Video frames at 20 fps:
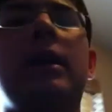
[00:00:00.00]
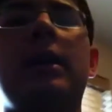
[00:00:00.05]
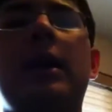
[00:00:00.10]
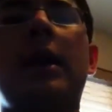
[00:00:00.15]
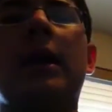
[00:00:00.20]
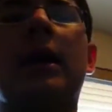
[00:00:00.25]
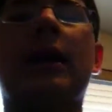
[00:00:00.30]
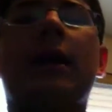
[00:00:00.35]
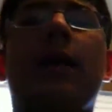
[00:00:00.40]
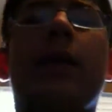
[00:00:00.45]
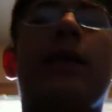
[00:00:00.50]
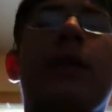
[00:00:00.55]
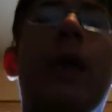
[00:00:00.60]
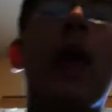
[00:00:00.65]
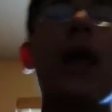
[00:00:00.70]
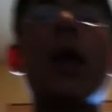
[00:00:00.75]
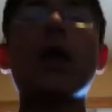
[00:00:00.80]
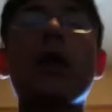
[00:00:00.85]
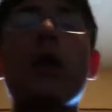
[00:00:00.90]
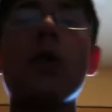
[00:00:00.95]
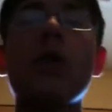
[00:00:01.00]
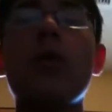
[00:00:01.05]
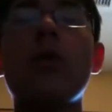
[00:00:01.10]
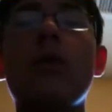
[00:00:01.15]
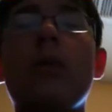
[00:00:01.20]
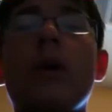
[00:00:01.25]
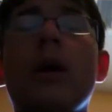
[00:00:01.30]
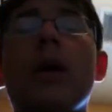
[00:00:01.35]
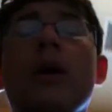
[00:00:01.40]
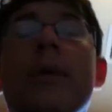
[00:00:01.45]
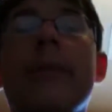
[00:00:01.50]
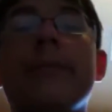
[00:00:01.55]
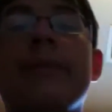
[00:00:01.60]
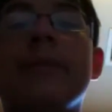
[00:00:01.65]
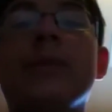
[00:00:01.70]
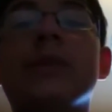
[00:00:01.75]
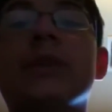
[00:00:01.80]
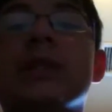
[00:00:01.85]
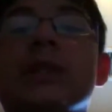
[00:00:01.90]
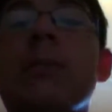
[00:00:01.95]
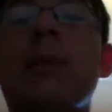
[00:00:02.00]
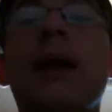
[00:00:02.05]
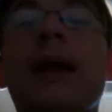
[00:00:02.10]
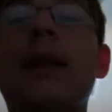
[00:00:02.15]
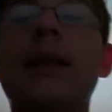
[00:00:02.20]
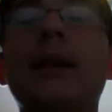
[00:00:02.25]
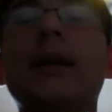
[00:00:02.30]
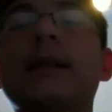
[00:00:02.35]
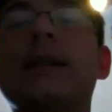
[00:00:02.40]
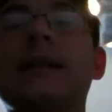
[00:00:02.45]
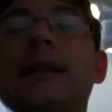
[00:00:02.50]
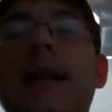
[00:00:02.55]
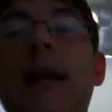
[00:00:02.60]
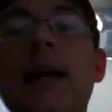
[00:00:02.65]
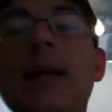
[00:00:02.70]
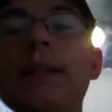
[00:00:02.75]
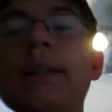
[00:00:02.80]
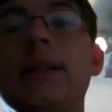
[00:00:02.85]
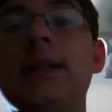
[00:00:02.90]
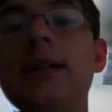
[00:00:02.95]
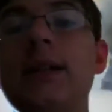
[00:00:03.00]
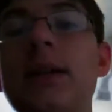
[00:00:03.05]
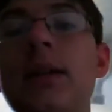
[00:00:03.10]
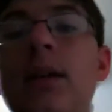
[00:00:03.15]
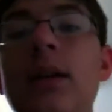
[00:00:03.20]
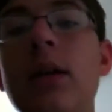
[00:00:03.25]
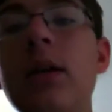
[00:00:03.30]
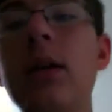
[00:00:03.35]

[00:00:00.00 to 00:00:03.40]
yeah, thank you, um, Smiley Assassin,